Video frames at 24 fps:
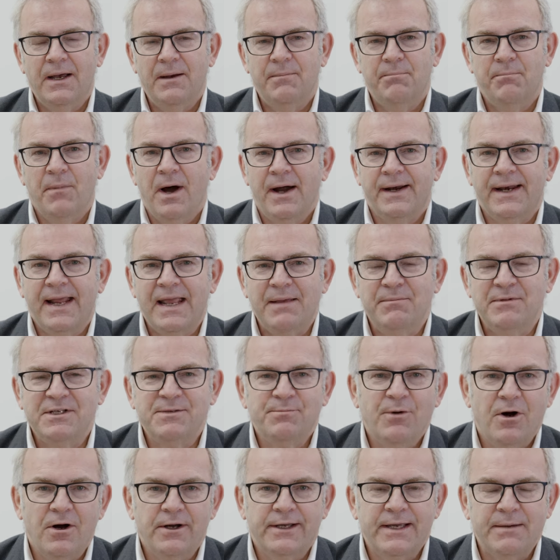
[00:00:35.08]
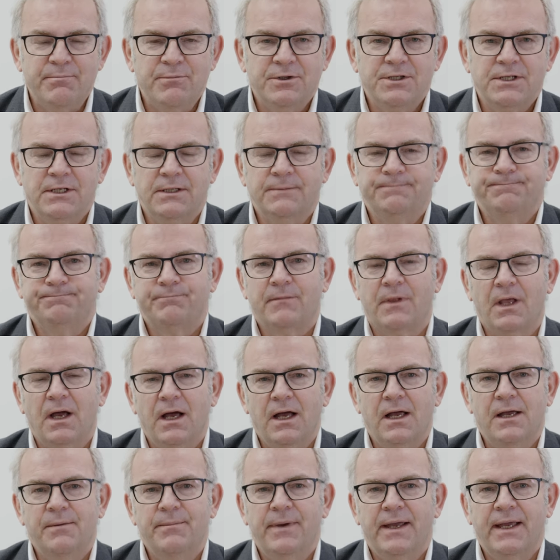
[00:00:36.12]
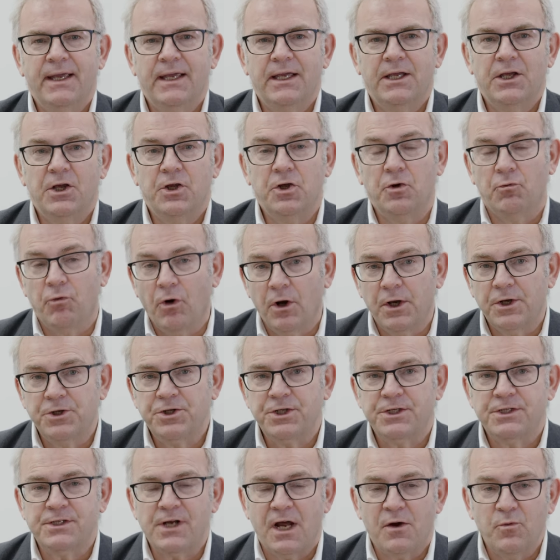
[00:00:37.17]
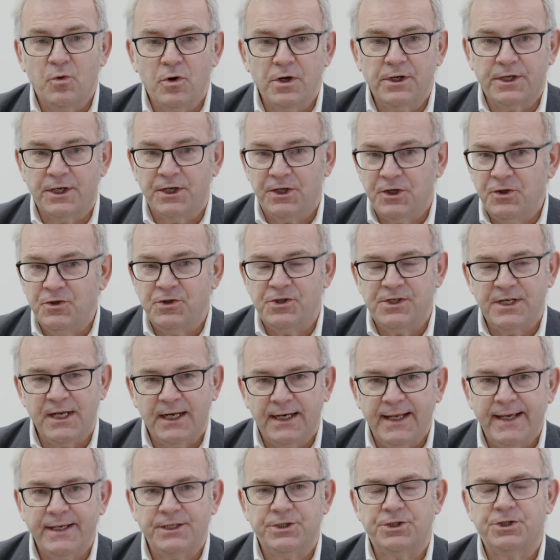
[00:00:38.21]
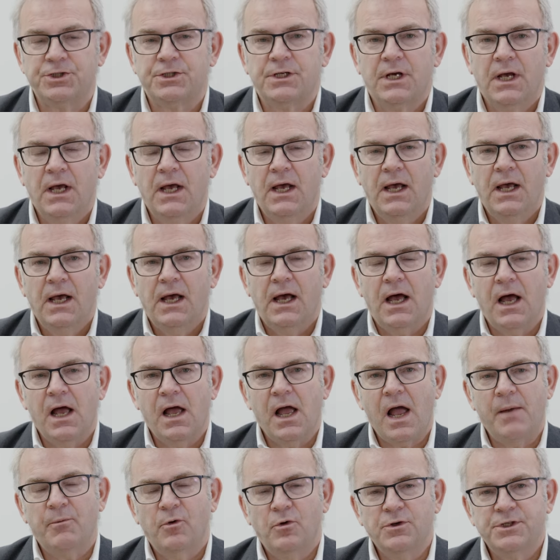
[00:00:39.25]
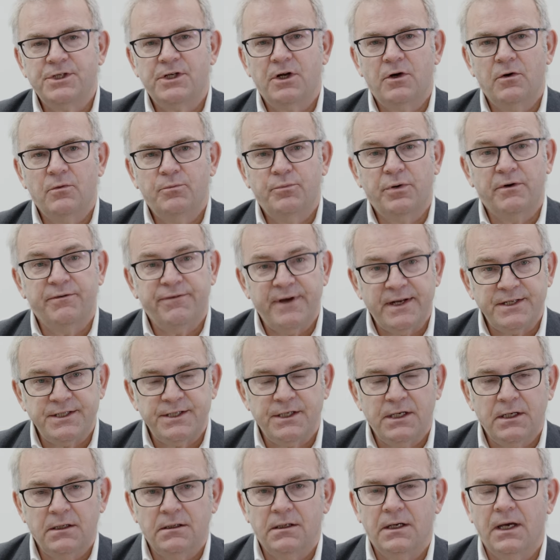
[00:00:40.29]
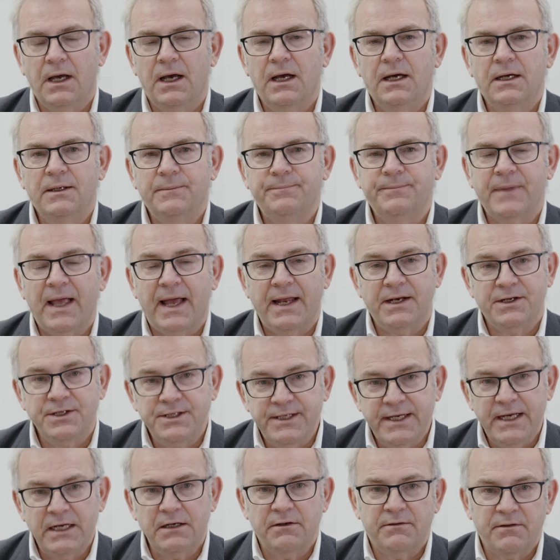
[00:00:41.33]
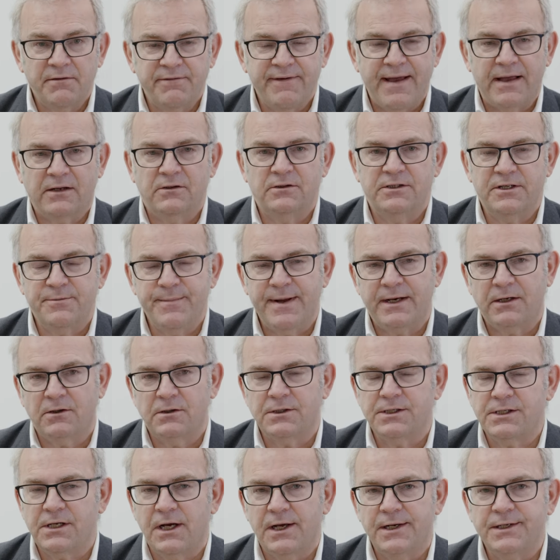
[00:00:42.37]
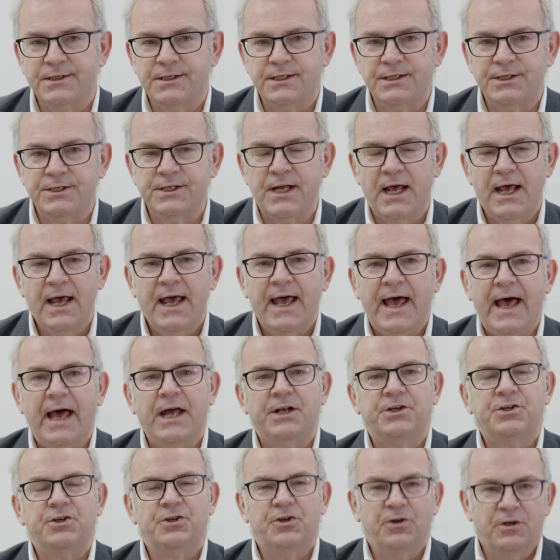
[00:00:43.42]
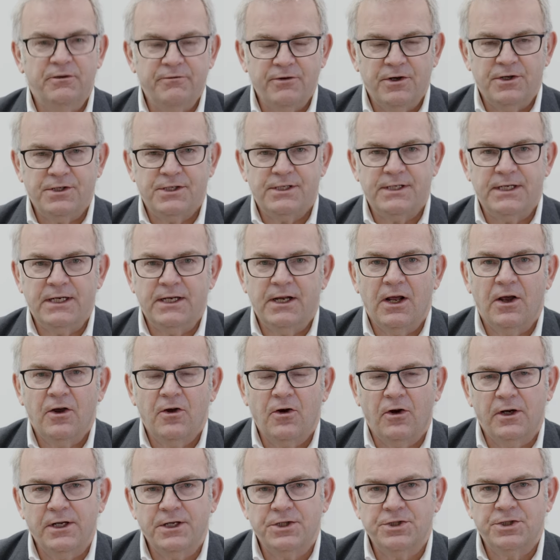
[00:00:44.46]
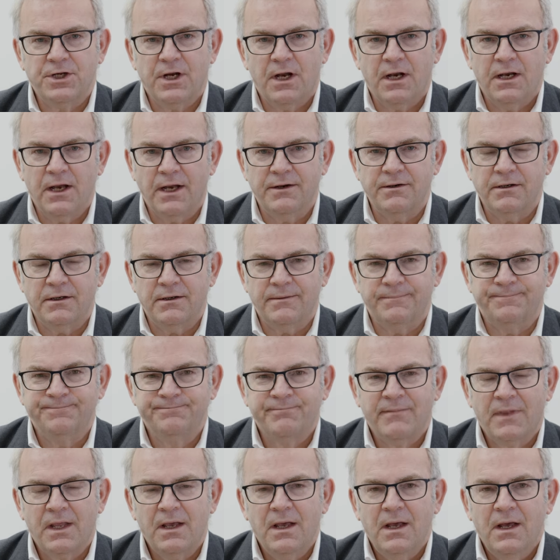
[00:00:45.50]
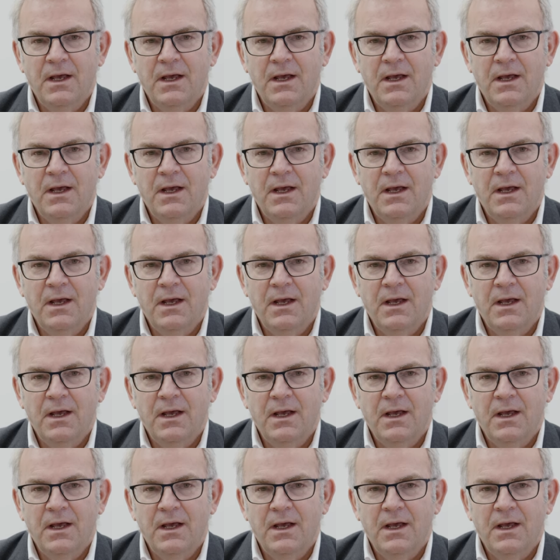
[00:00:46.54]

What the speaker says: My name is Mark Emberton. I'm a urologist. I work at UCLH. I'm also professor and dean of the Faculty of Medical Sciences at University College London.